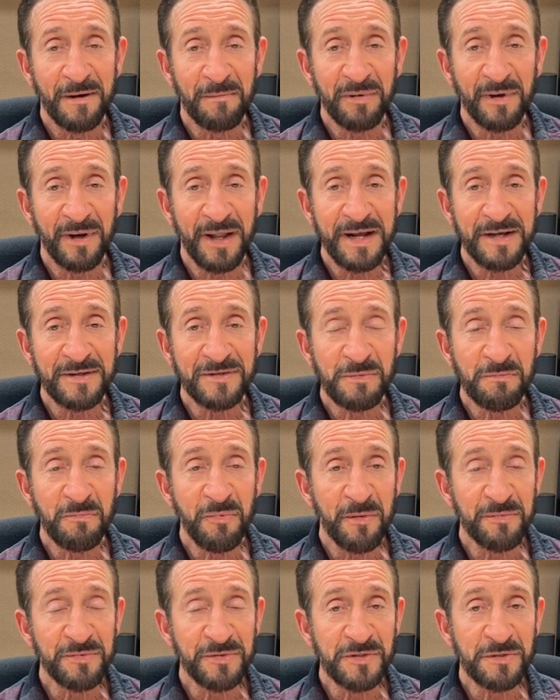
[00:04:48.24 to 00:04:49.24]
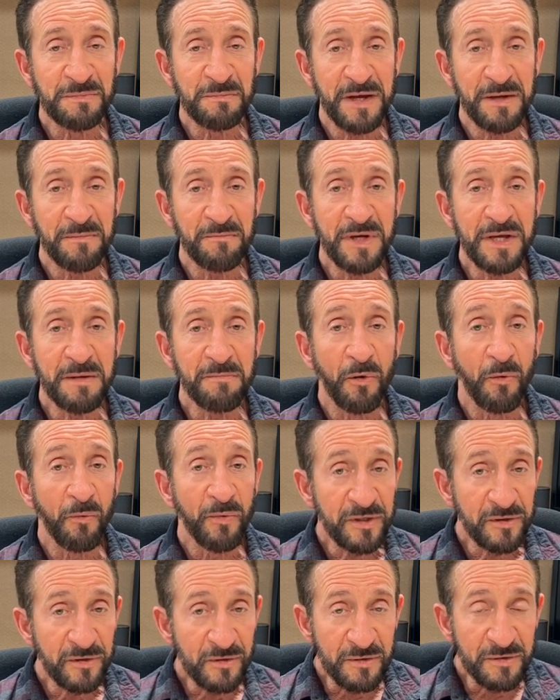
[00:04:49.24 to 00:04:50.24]
plans and purposes may be, but
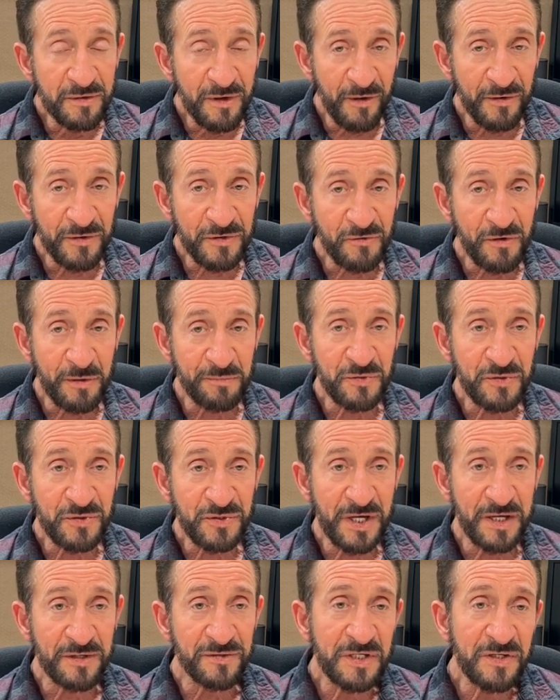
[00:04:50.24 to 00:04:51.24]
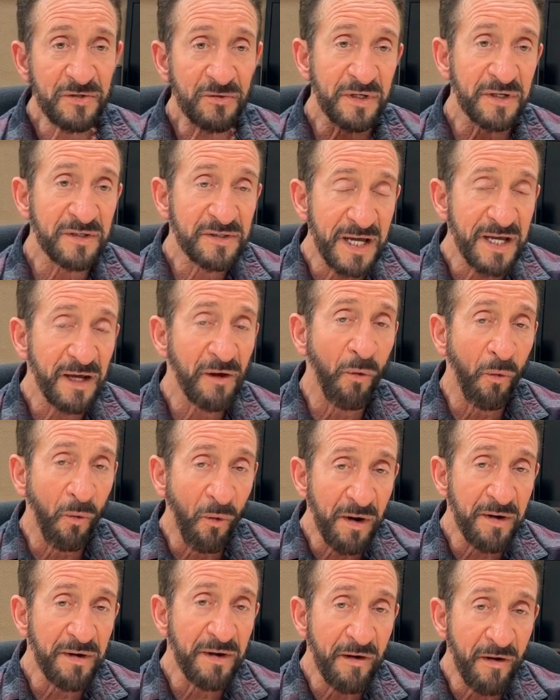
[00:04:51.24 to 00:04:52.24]
we do know the scripture says he's going to take
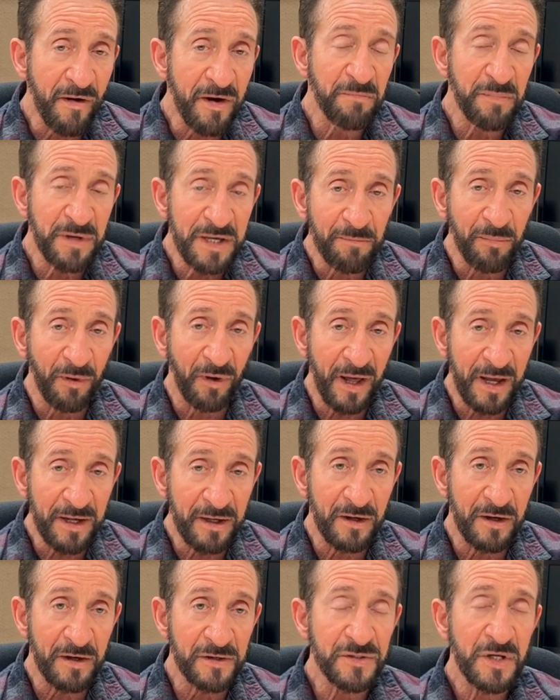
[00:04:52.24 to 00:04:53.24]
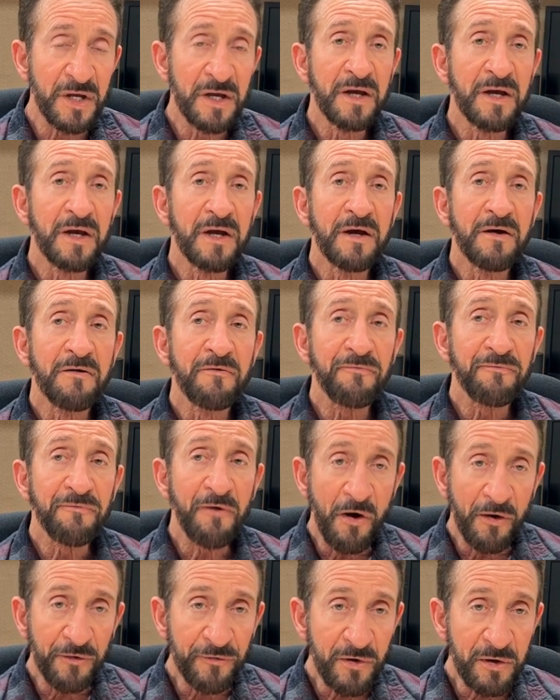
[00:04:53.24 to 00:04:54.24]
ordinary people like us,
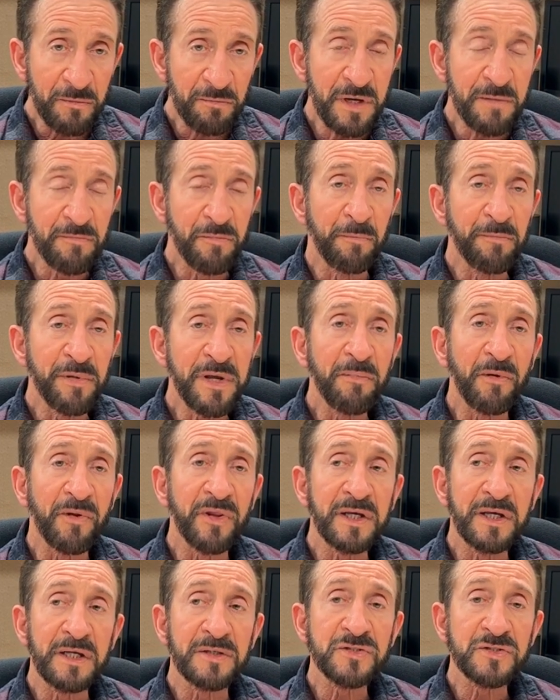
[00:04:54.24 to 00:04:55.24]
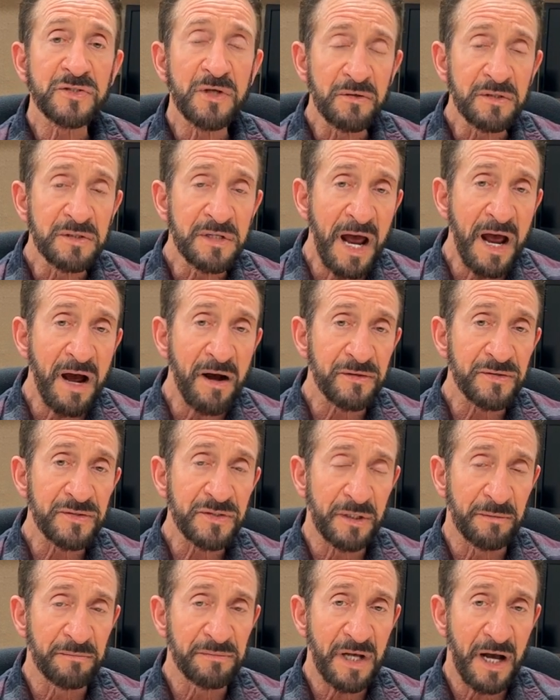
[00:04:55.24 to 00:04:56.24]
faltering people, people that get so down
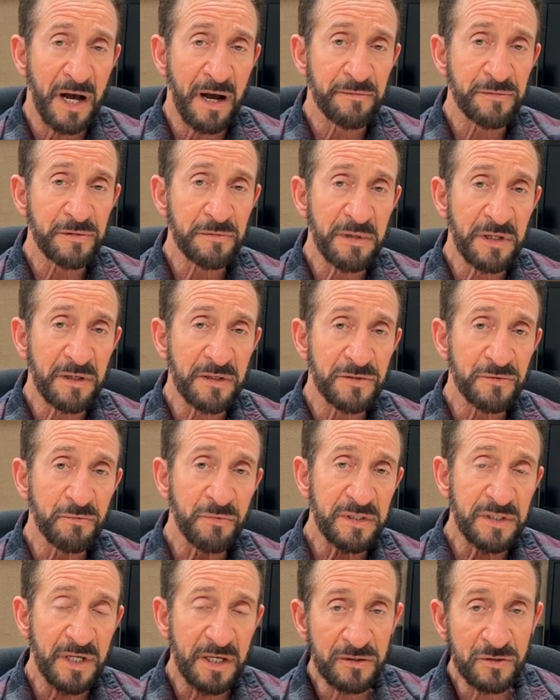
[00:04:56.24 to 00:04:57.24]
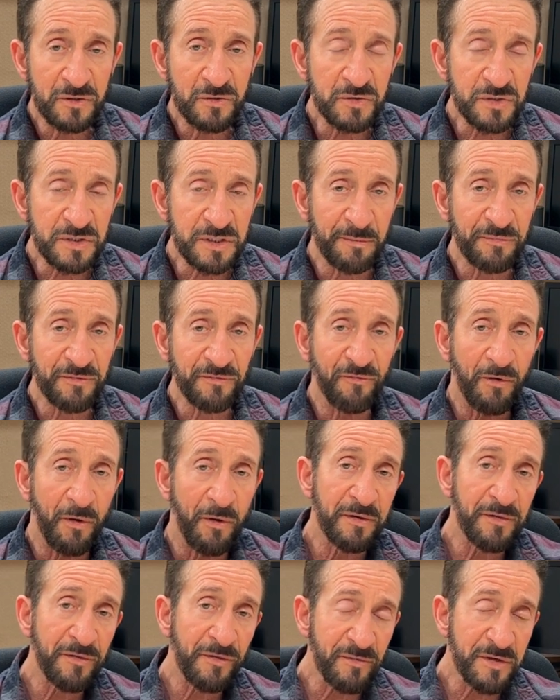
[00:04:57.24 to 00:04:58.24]
sometimes because we take two steps
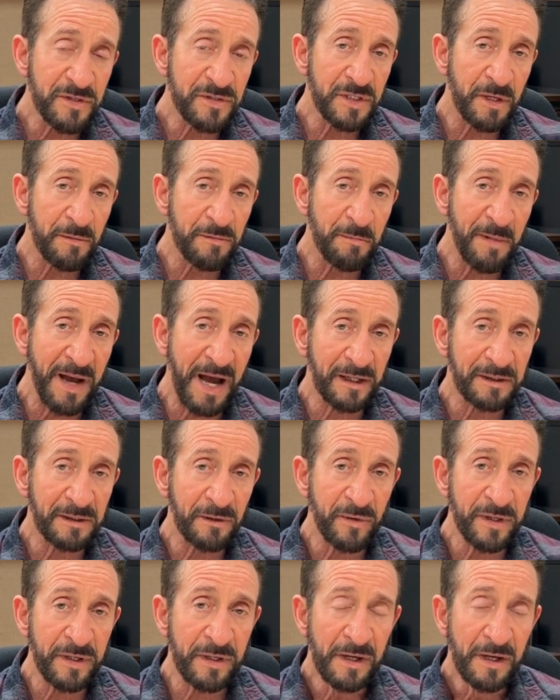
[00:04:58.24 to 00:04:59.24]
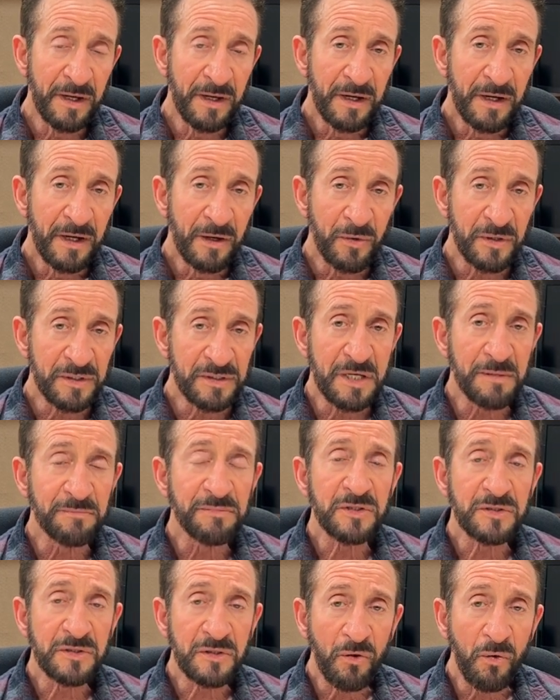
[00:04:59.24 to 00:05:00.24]
forward and three steps back that we're
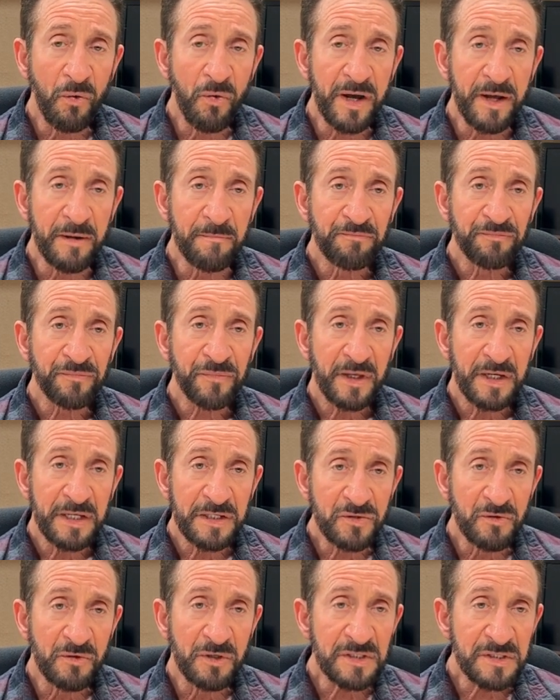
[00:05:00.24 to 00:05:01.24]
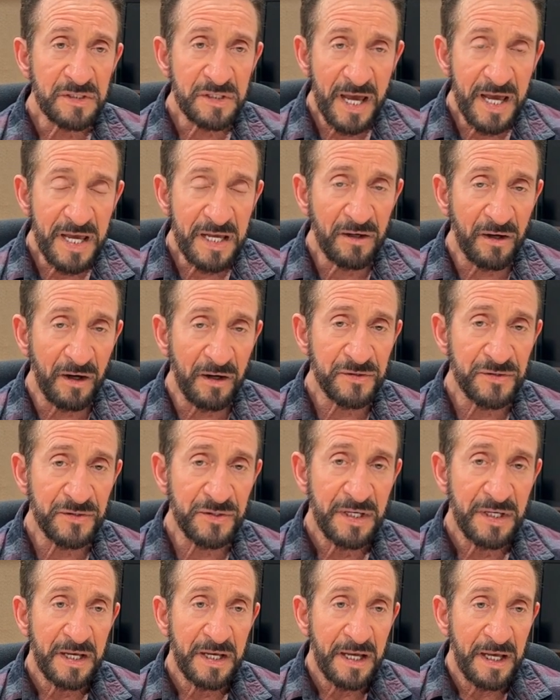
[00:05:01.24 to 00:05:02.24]
tempted to quit. He's going to take us
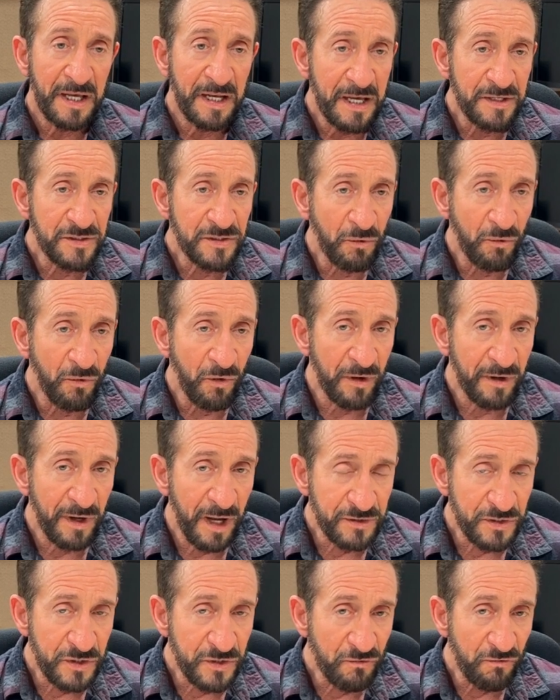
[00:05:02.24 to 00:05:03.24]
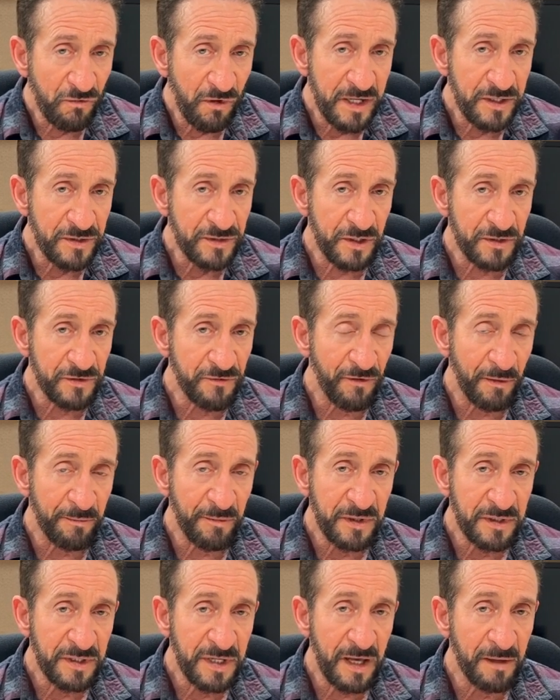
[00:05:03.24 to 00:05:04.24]
and, as it were, not just raise us from
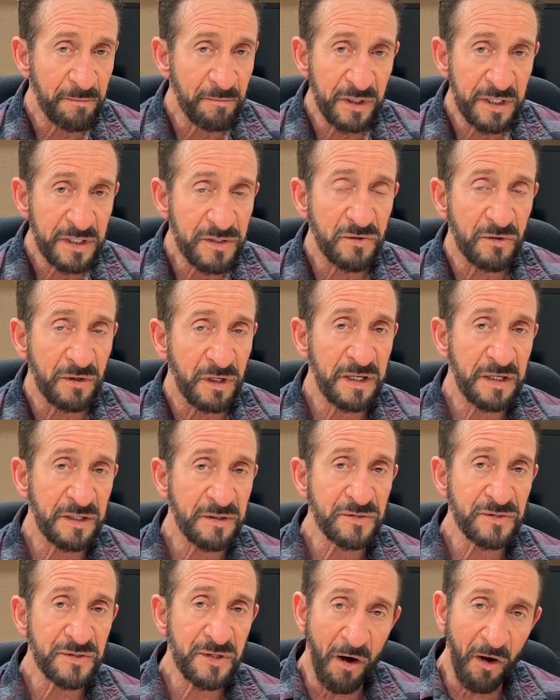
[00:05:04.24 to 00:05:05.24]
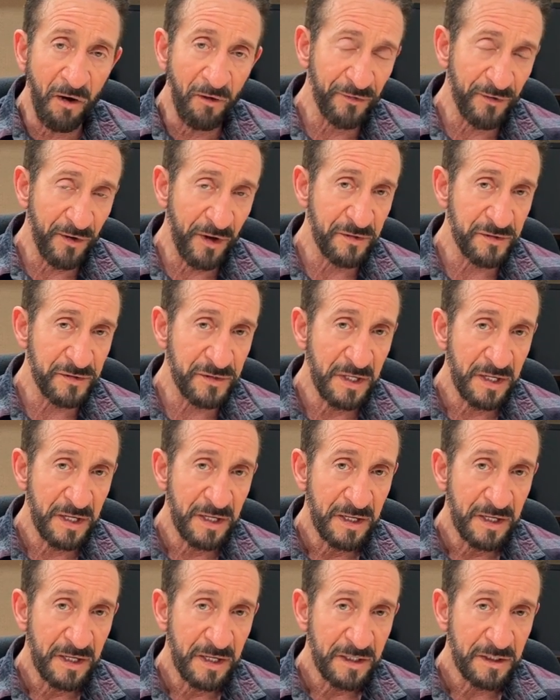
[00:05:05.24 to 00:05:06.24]
the dead, but he's going to exalt us
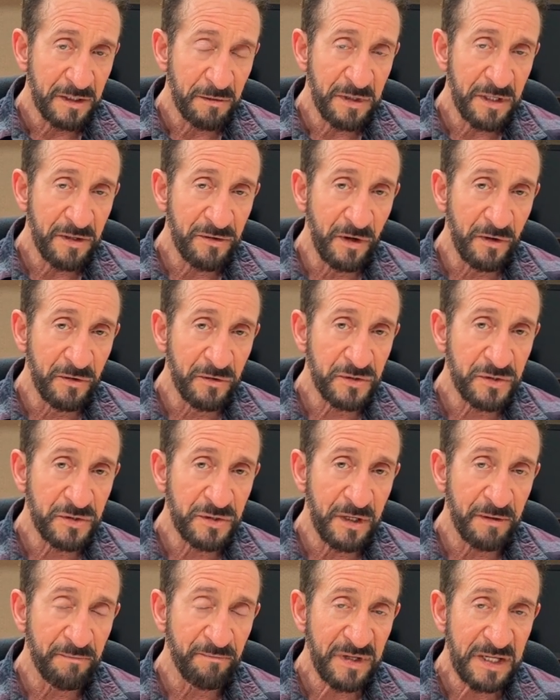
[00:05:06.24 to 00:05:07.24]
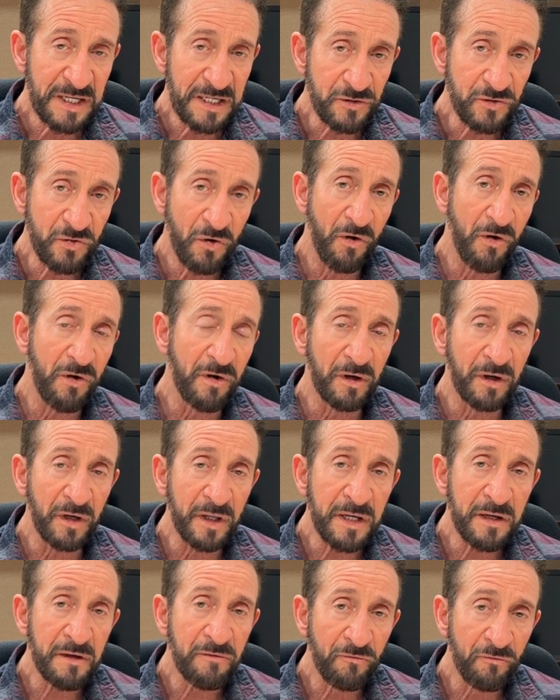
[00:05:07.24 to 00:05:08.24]
to be those that
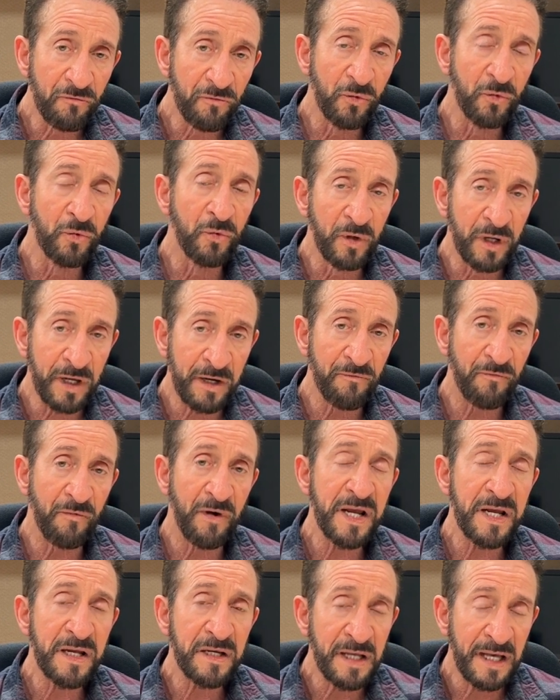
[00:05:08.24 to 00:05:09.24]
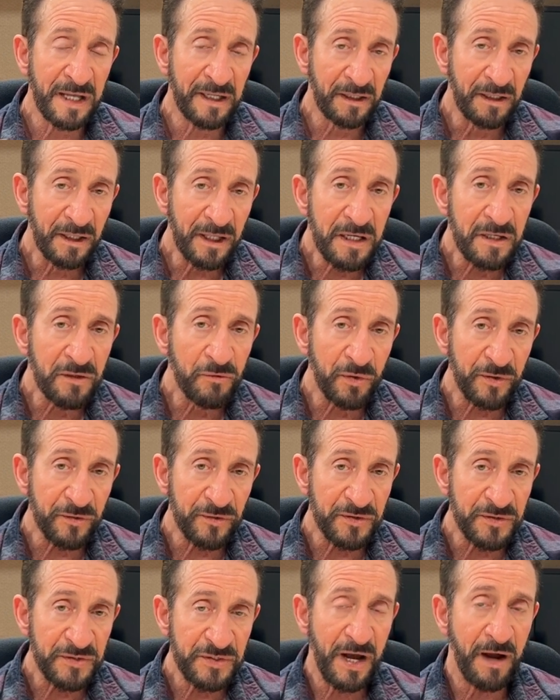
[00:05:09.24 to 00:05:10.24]
eternally rule and reign and lead with
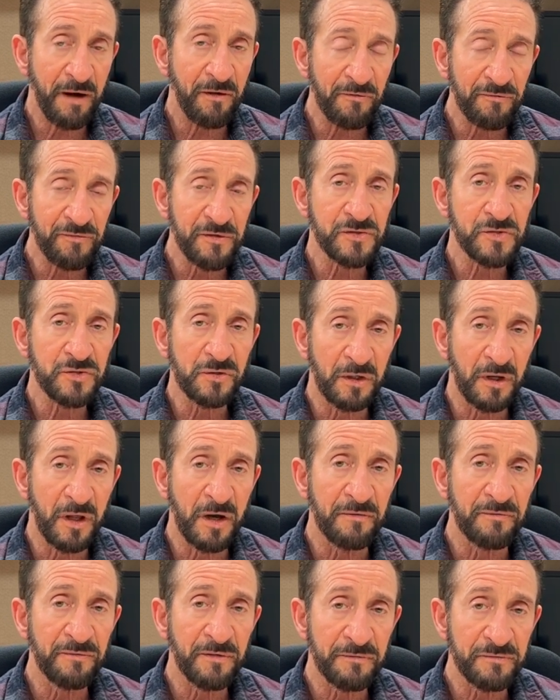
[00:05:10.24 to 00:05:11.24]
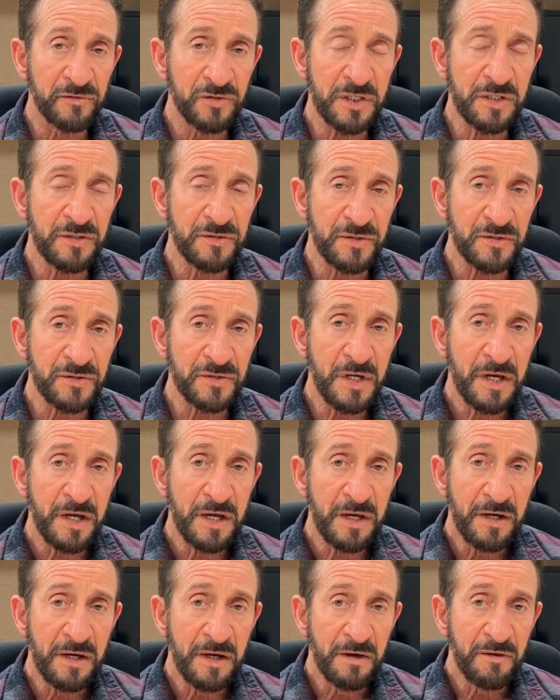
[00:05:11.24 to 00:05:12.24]
the sacrificial love of Jesus
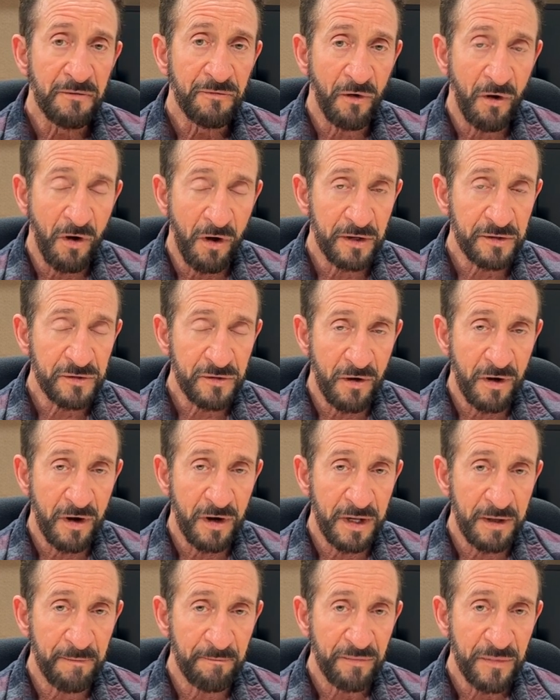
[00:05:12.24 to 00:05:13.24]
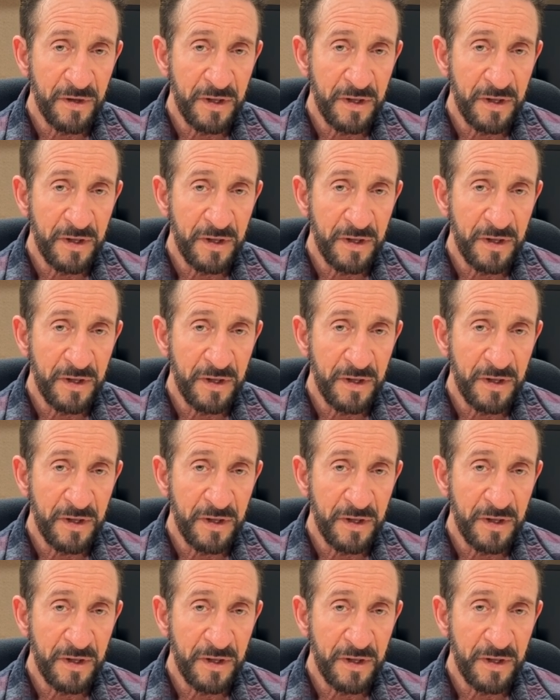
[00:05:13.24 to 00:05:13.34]
for all eternity.